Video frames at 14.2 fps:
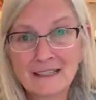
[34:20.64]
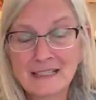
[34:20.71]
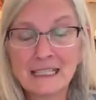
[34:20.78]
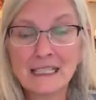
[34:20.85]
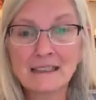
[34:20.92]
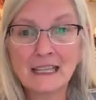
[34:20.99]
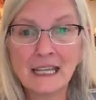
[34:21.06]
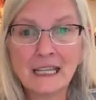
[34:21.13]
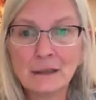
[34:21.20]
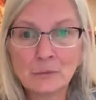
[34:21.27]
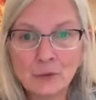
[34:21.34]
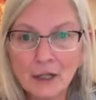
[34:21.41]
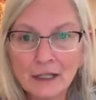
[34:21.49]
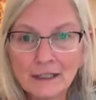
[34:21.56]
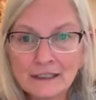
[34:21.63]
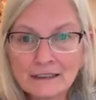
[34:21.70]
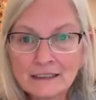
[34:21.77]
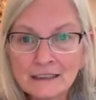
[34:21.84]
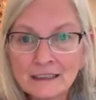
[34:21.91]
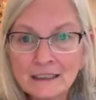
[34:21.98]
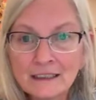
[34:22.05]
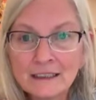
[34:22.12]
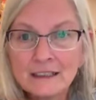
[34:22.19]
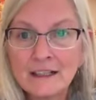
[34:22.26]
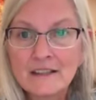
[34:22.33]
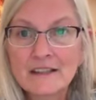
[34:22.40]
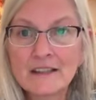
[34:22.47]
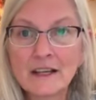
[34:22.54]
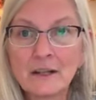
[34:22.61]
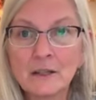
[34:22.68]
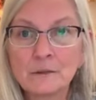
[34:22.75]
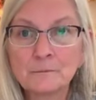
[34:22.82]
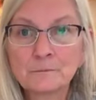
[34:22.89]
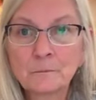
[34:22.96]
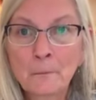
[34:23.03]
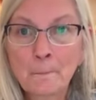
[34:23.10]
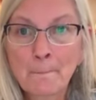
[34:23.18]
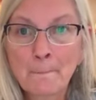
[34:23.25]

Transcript: not seeing the end product. So